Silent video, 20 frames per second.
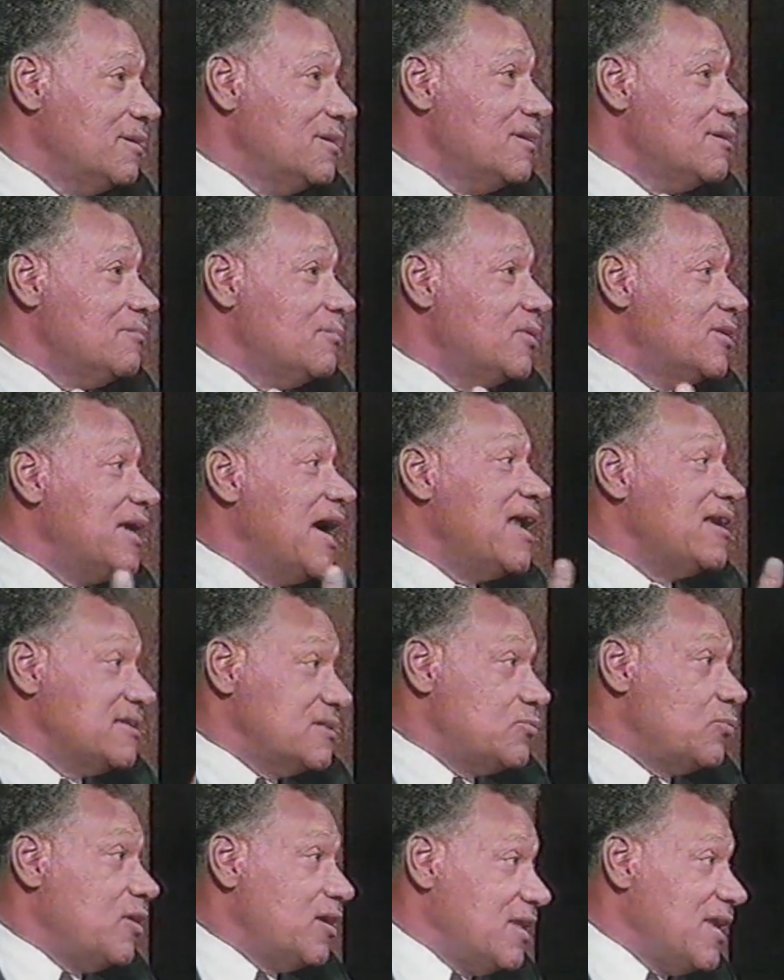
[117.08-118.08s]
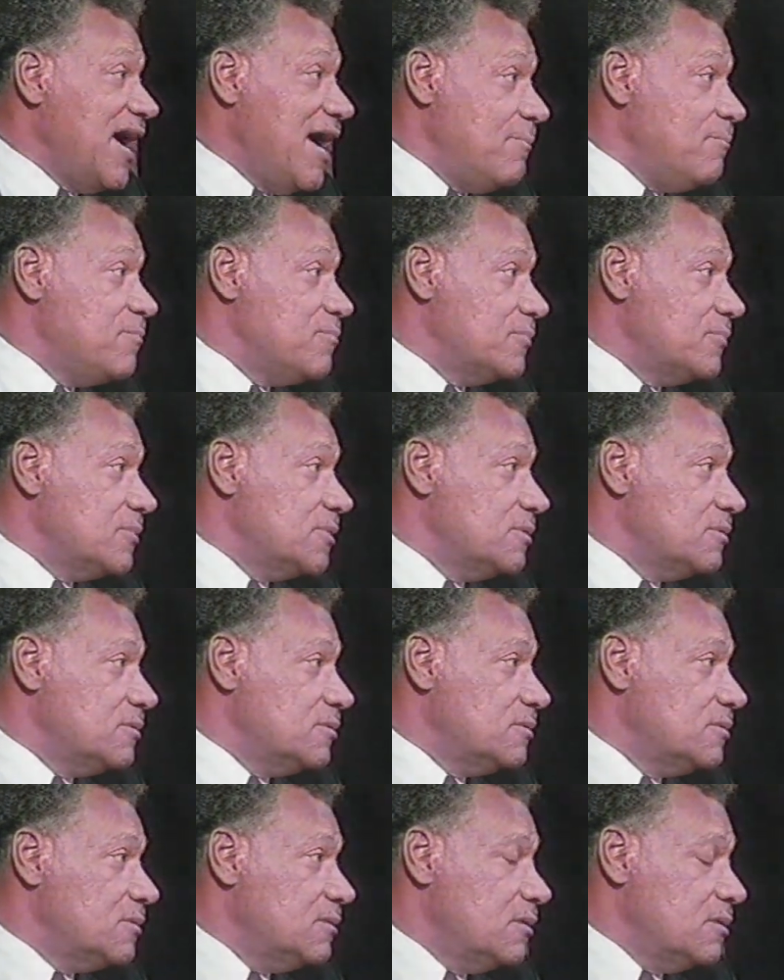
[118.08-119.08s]
but that is what happened.
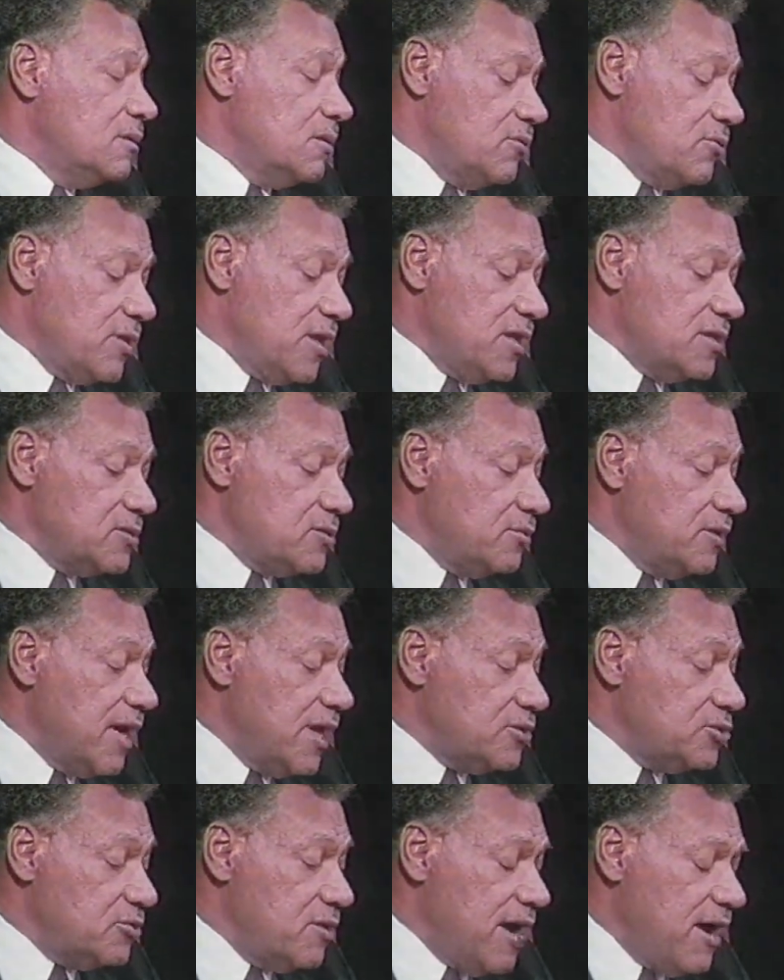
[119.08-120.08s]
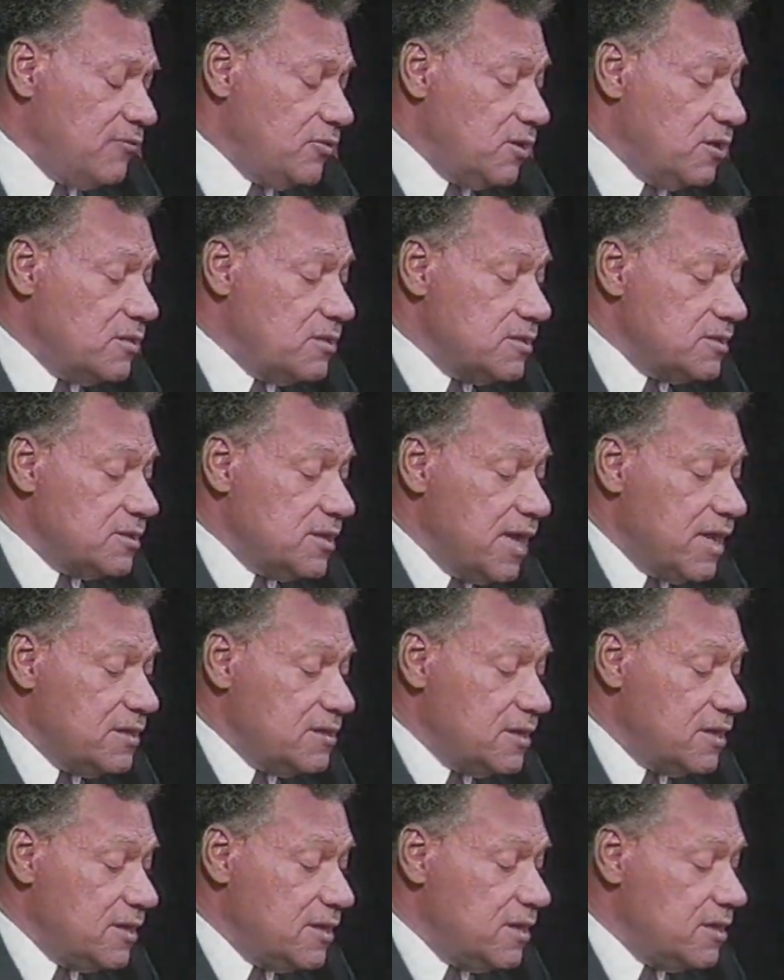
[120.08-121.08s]
Okay, so that you have to
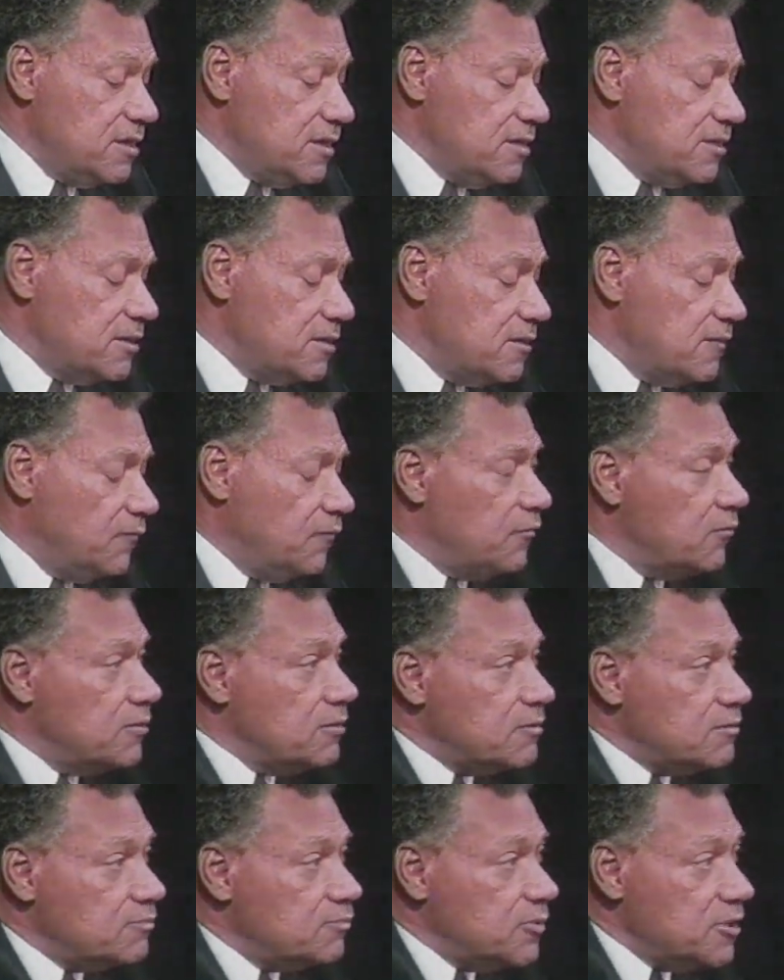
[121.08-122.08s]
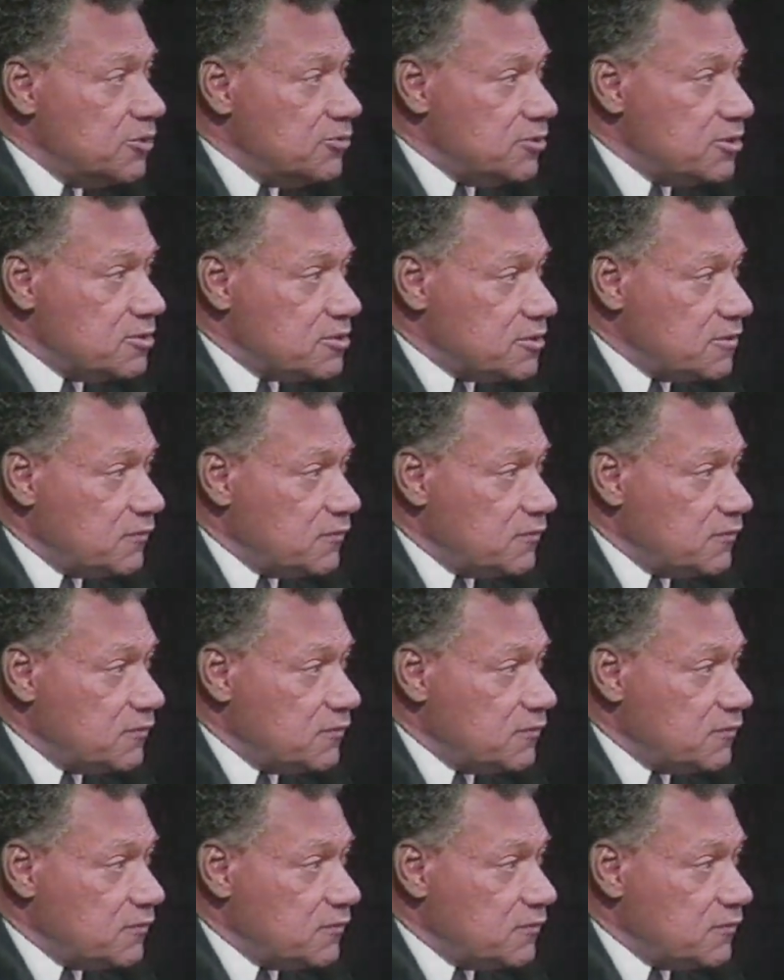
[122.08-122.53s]
understand clearly the different periods of